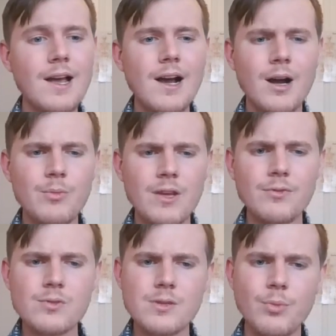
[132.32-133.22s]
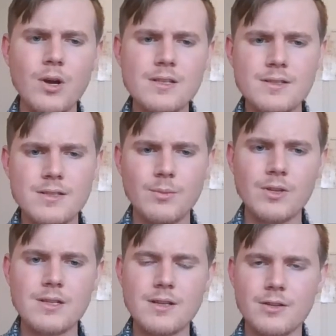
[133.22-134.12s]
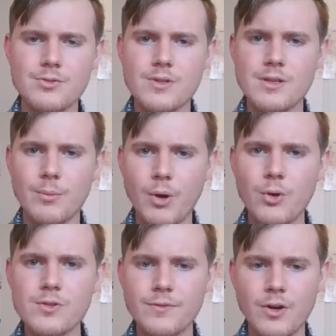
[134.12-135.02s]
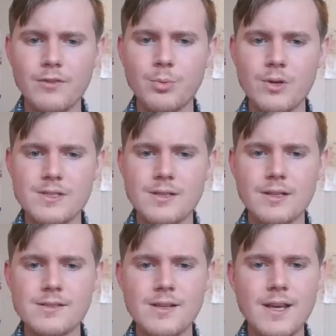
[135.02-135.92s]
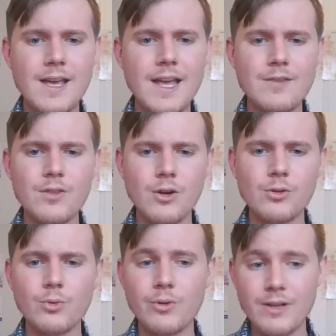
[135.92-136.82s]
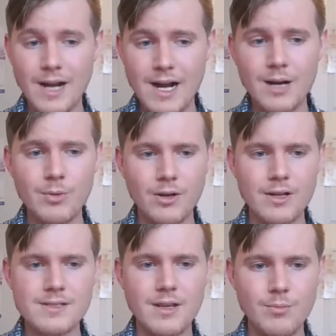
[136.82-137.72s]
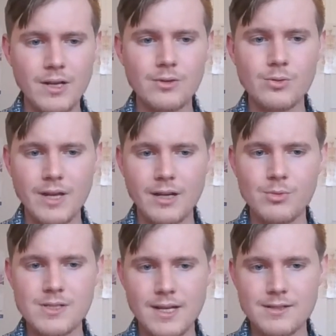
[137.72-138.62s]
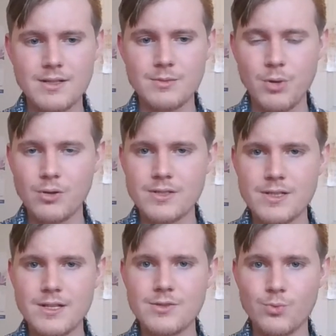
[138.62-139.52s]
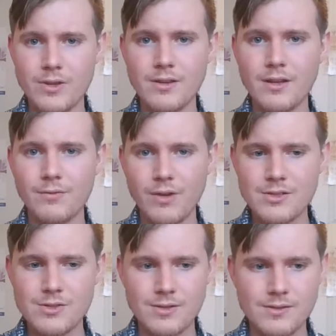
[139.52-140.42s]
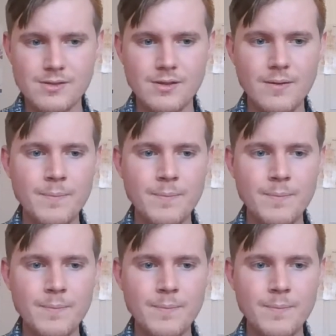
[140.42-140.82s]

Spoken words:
I'm therefore surprised that some of these countries oppose 5.6, even though it would harmonise their medical cannabis access policies with the conventions.